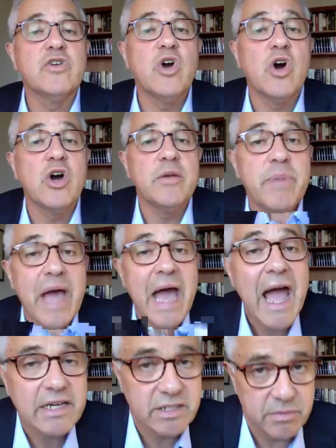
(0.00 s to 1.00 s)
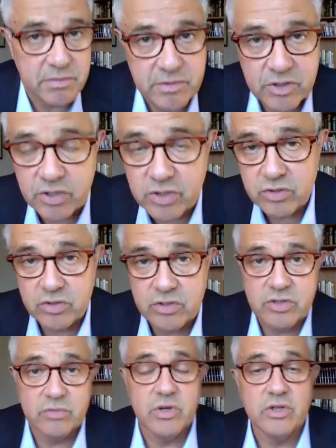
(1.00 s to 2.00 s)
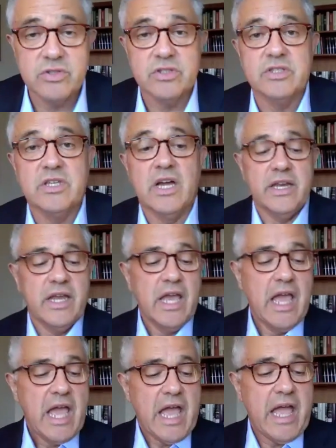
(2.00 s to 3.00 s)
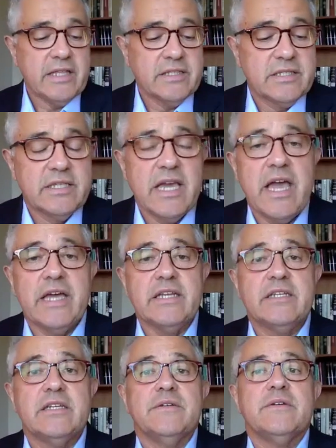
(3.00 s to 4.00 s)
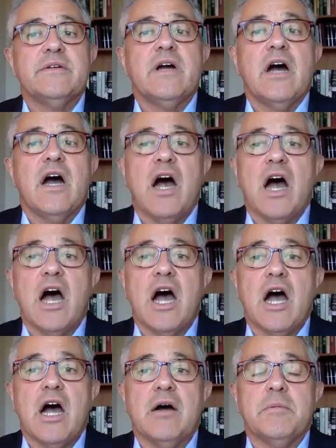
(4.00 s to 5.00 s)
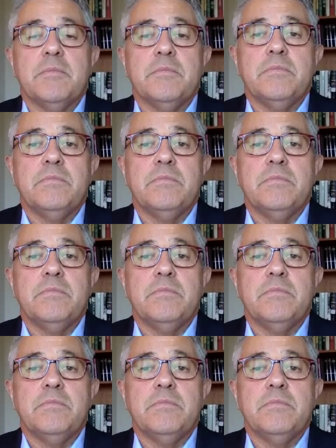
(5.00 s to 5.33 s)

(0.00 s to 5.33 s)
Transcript: gone back to Rosenstein and said, can